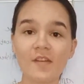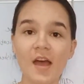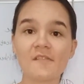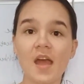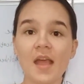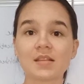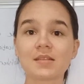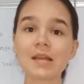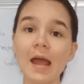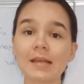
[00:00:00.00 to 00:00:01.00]
have a
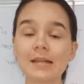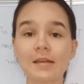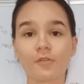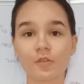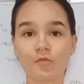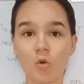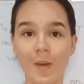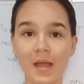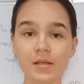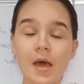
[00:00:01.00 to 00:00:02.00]
slightly different format.